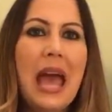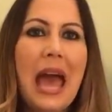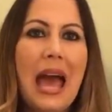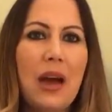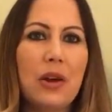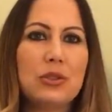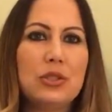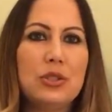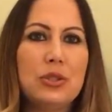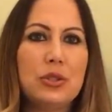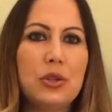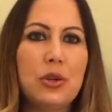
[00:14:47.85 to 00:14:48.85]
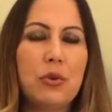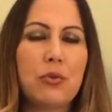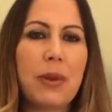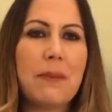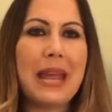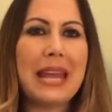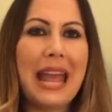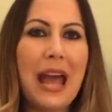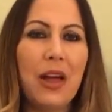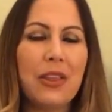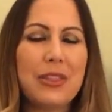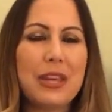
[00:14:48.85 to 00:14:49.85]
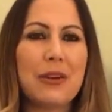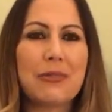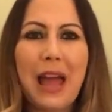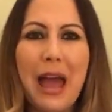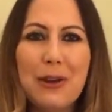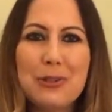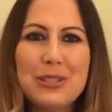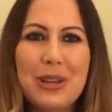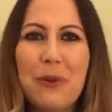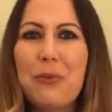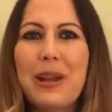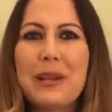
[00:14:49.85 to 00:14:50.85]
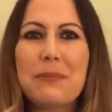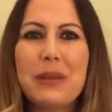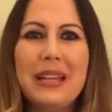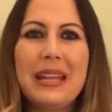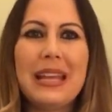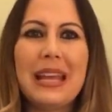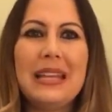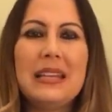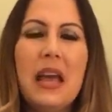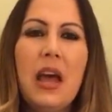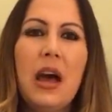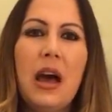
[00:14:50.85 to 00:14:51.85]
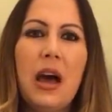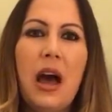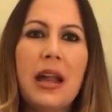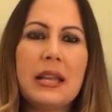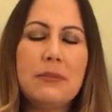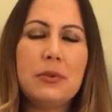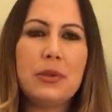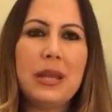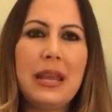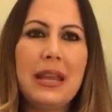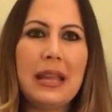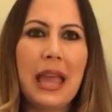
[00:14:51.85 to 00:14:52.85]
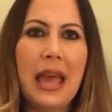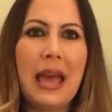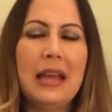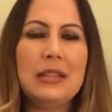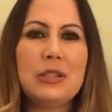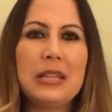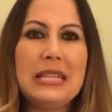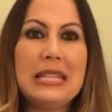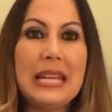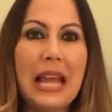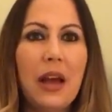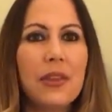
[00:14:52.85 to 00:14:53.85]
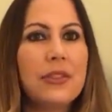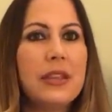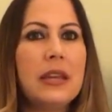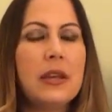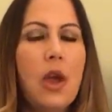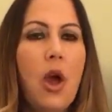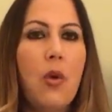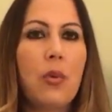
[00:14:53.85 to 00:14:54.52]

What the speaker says: how to remain healthy around wedding planning and honeymooning and eating healthy.